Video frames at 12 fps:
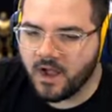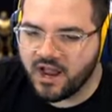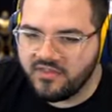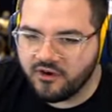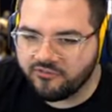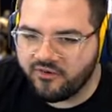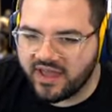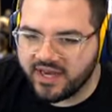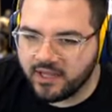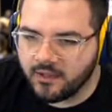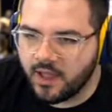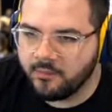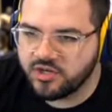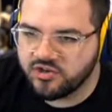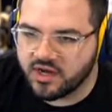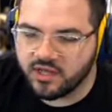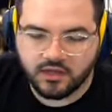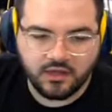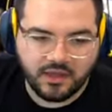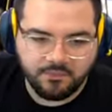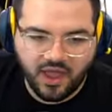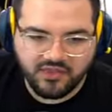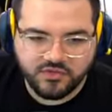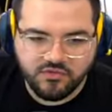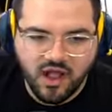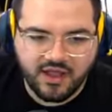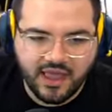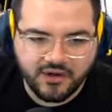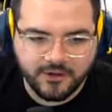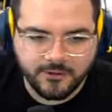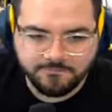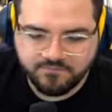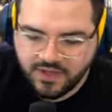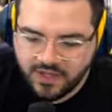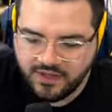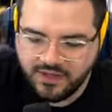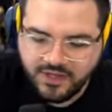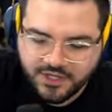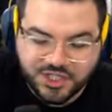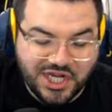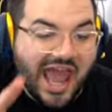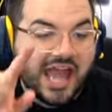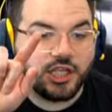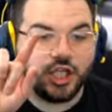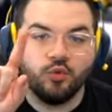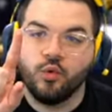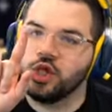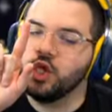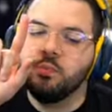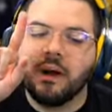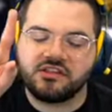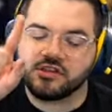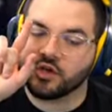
right, they're fighting. I'm going to try to get behind this rock out here. Chat, you you must